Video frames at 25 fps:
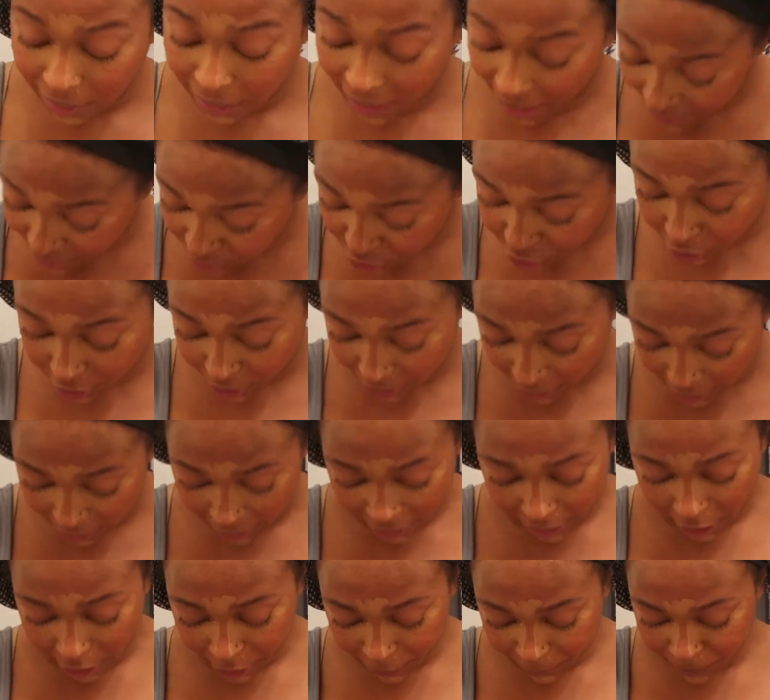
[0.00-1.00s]
lighter
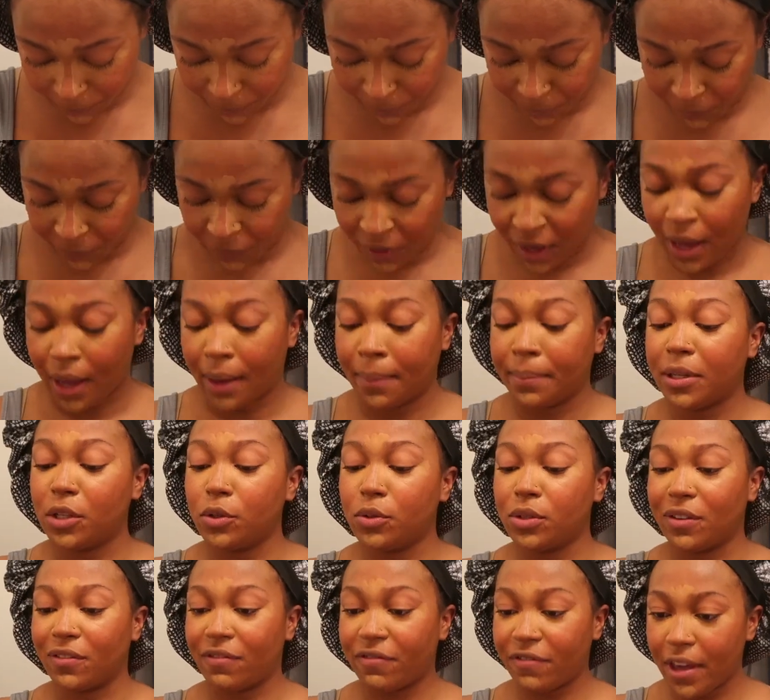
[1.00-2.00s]
color. I'm gonna be
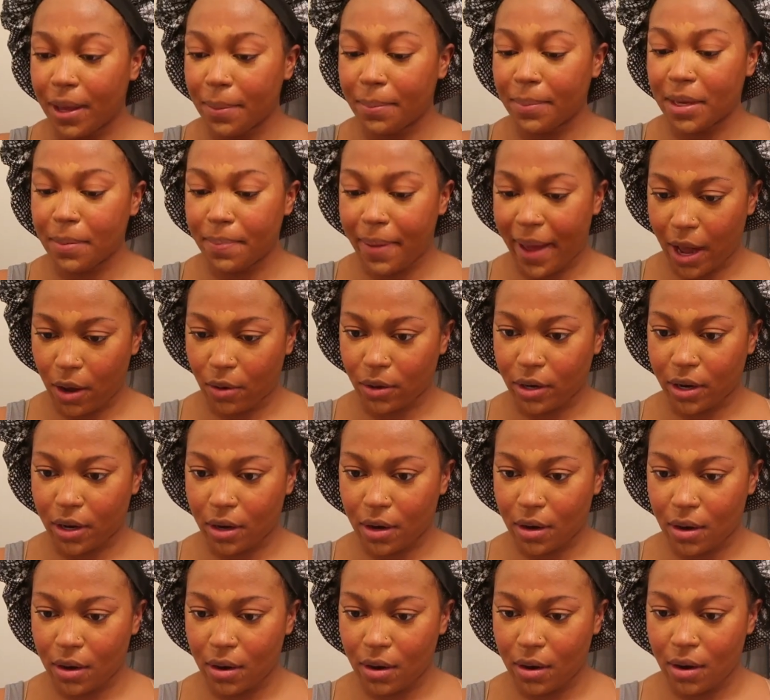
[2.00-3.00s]
using Fit Me
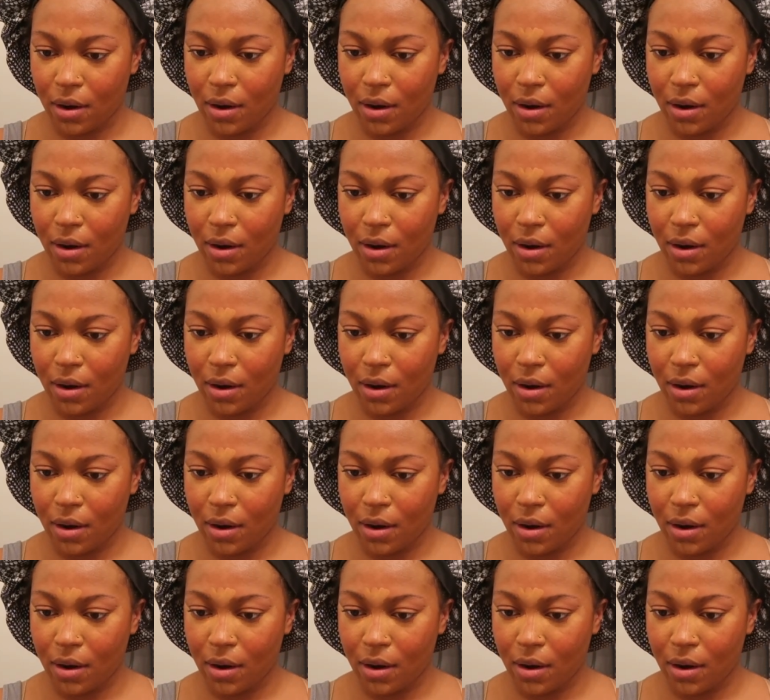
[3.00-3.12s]
powder